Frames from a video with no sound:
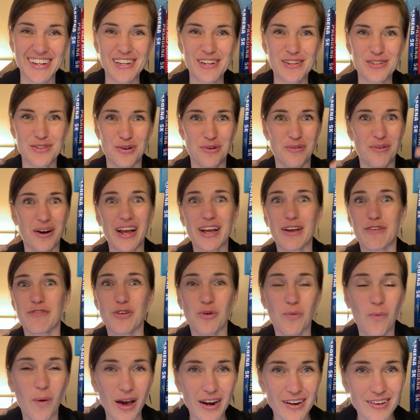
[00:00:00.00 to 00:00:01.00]
So, right, if
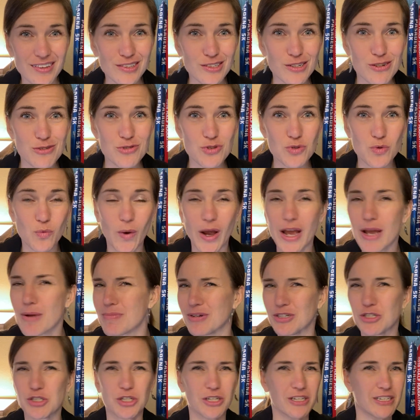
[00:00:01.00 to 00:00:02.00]
you want to lose weight,
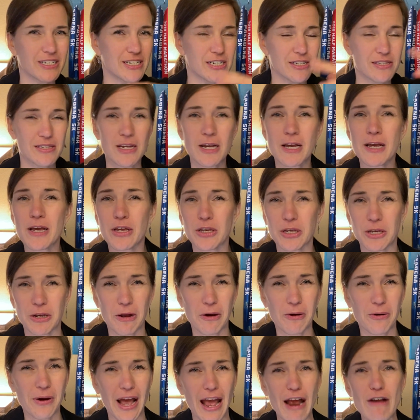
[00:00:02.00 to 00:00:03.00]
but you just,
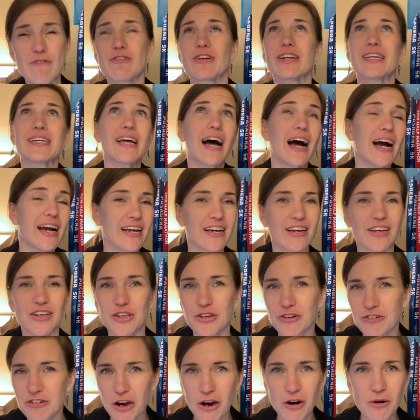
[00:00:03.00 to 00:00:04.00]
every diet
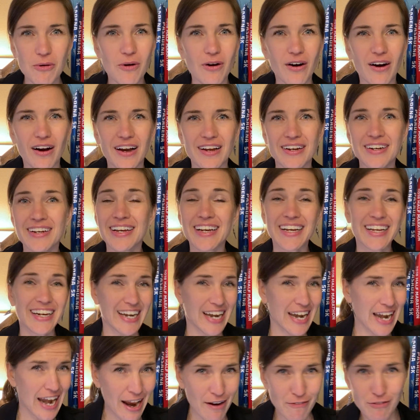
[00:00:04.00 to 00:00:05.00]
you go on
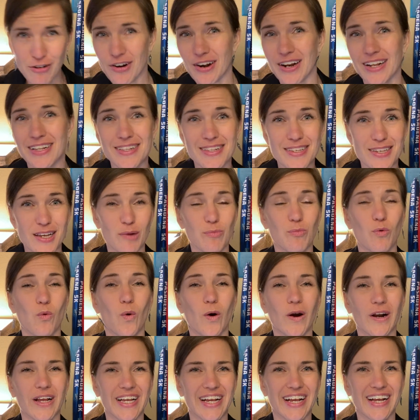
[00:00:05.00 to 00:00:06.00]
never ends up
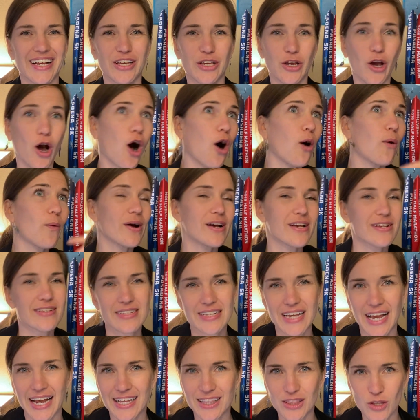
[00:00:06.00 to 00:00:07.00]
working, you
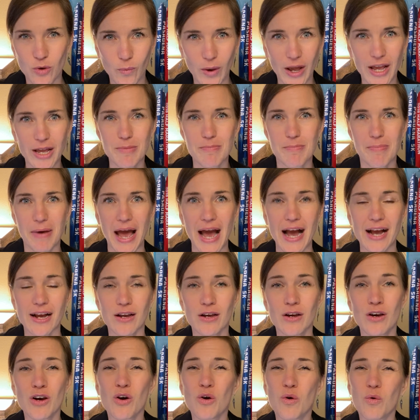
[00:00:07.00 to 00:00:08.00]
always gain the weight
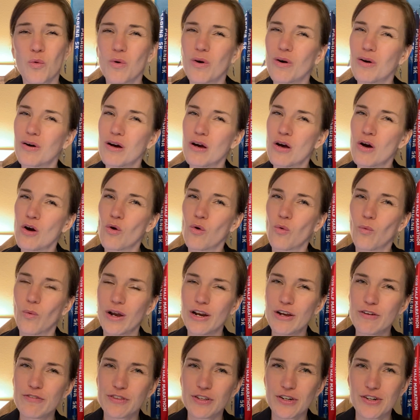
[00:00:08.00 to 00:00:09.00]
back. Well,
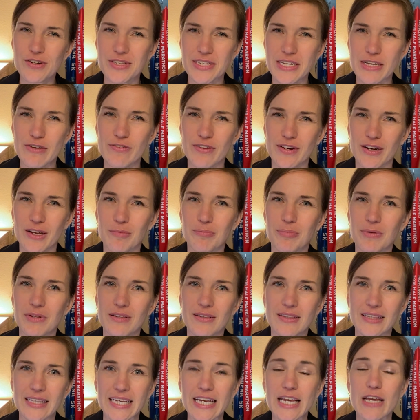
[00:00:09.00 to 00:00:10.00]
what if there's even a
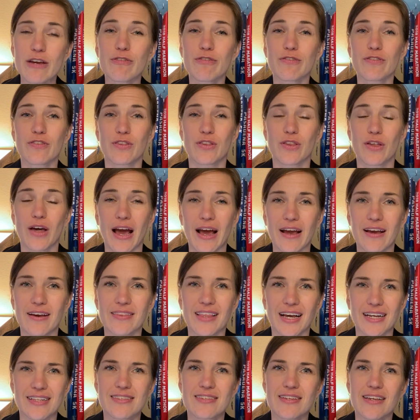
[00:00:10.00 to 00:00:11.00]
belief
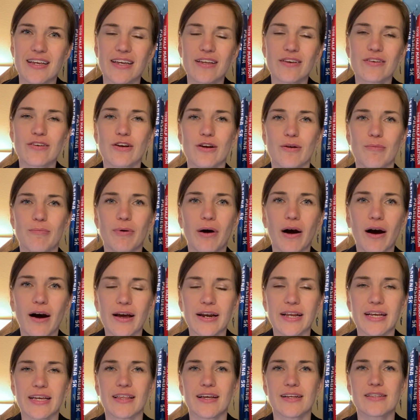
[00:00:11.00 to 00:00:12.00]
that's in your
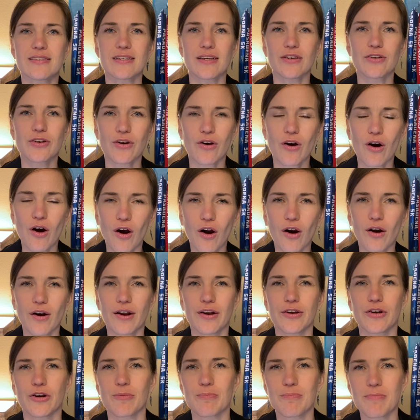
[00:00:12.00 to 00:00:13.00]
body, that's in your
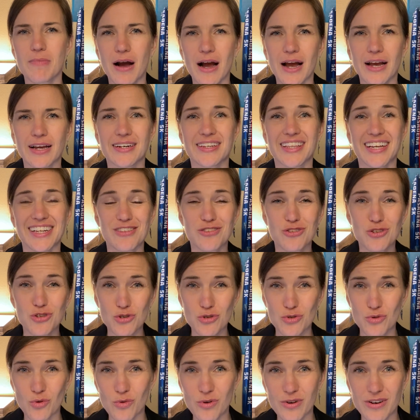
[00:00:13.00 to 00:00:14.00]
heart and your mind, that's
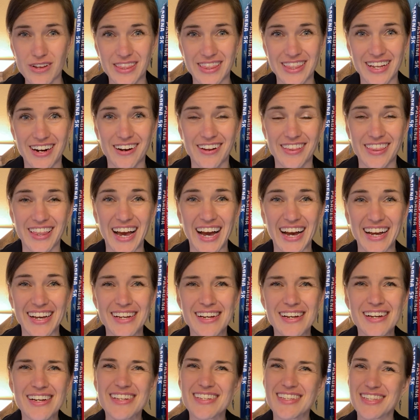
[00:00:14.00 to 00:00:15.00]
stored in there, that
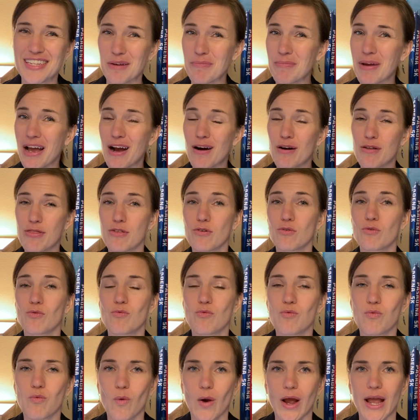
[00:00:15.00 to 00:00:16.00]
somehow the
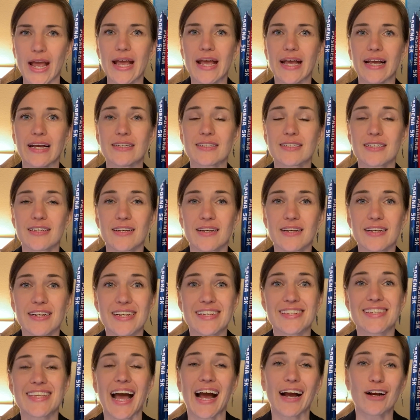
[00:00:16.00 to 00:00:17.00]
weight
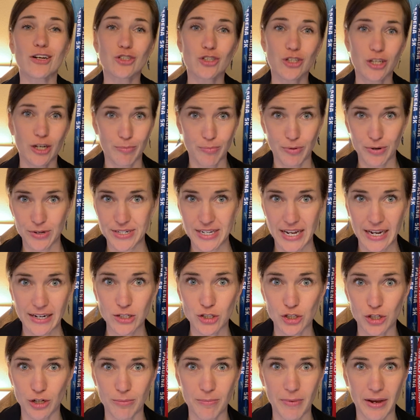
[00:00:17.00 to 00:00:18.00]
is actually a
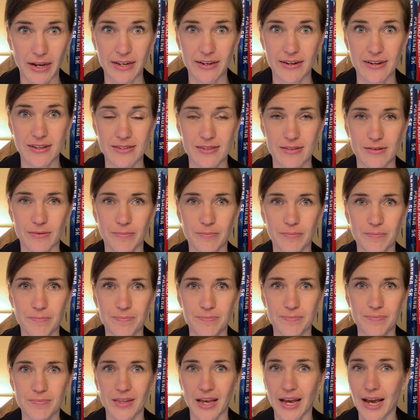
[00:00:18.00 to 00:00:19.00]
protection mechanism?
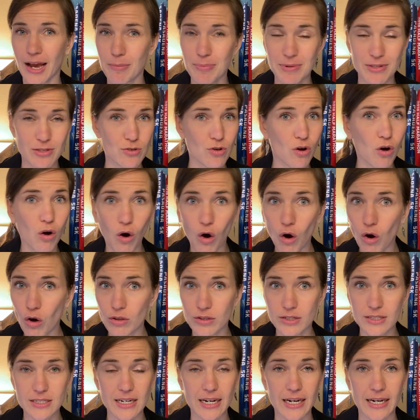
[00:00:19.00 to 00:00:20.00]
That happens all
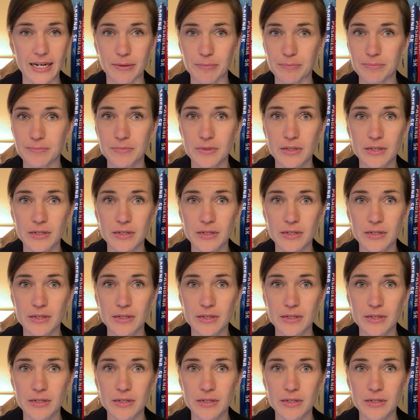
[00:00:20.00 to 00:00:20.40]
the time.